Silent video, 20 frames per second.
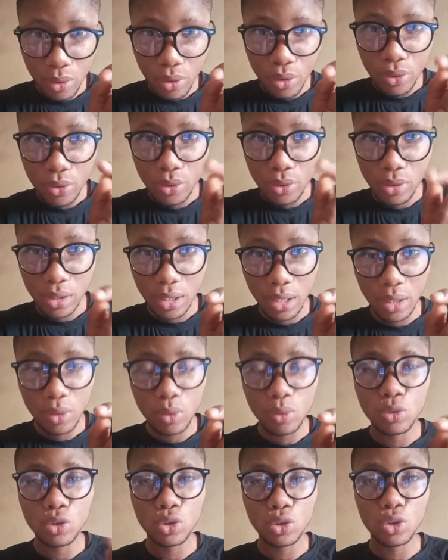
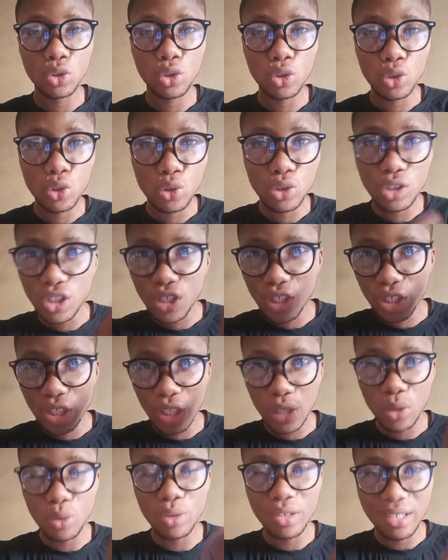Snail. Just use the
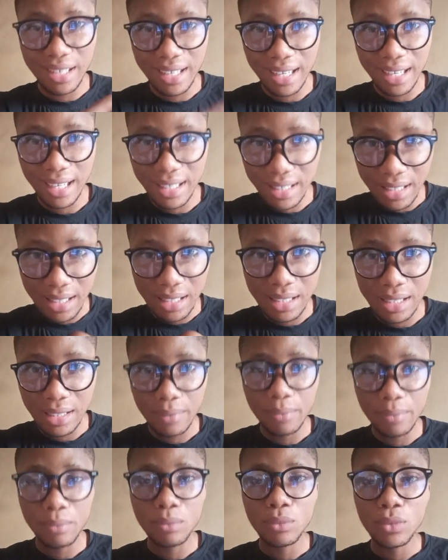shell. Grind it.
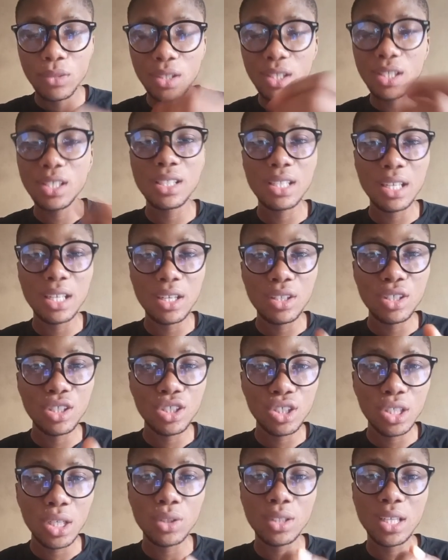The
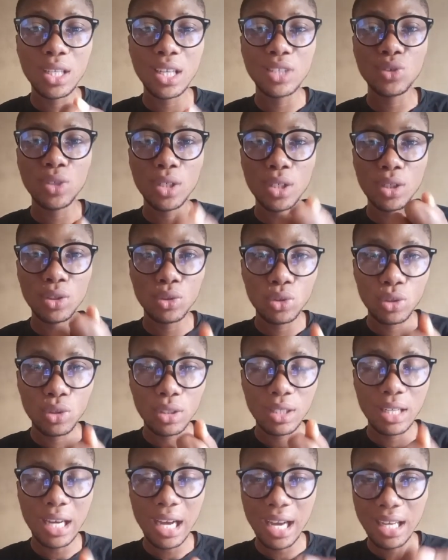shell is actually
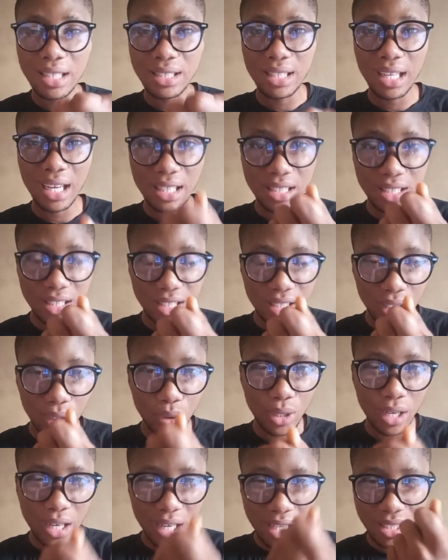
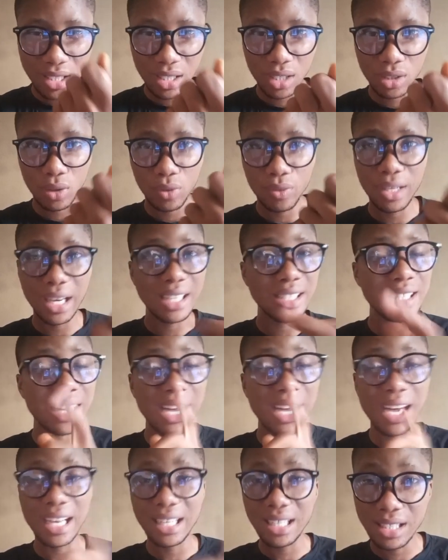that is the
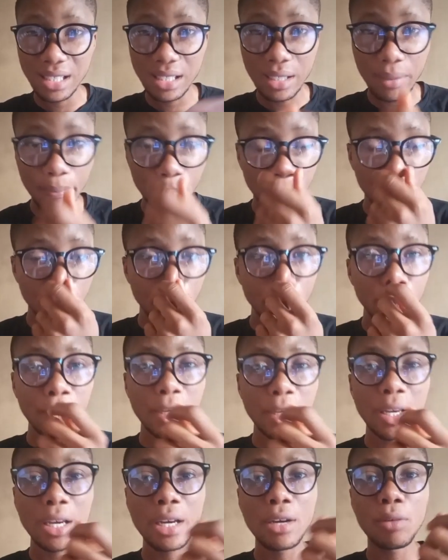highest
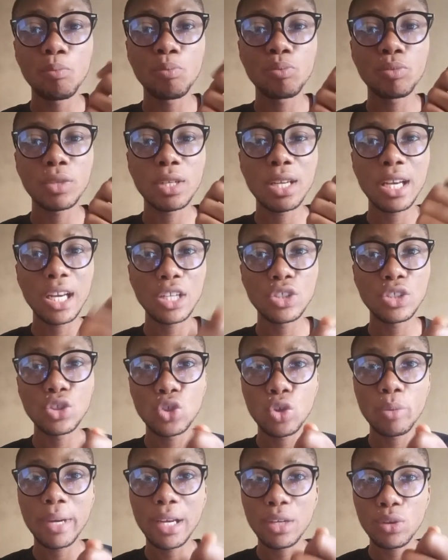
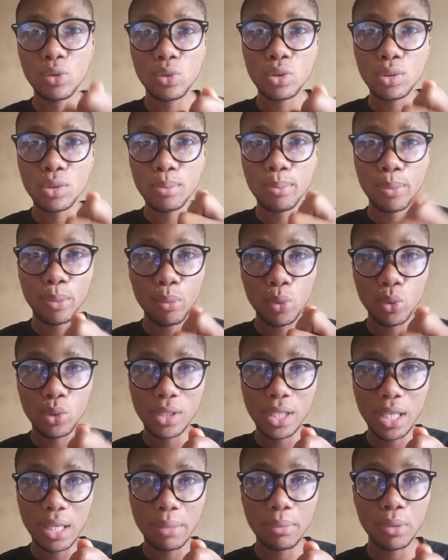calcium I use most
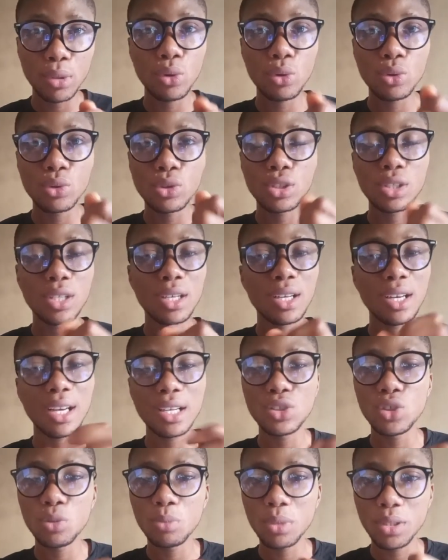time, because the
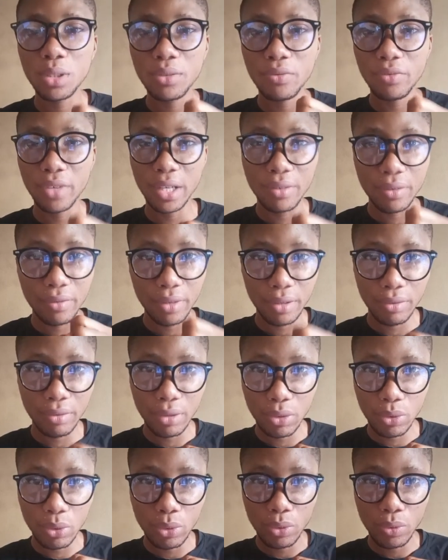calcium is very, very
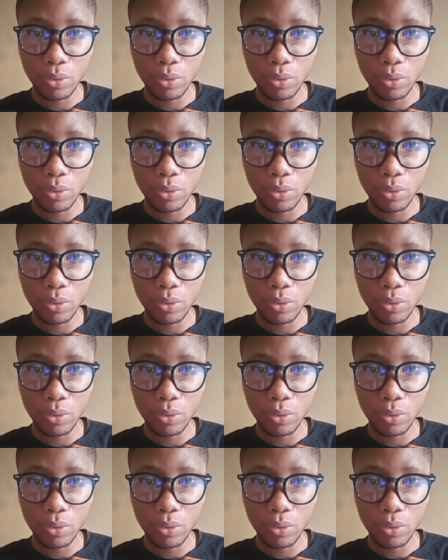good.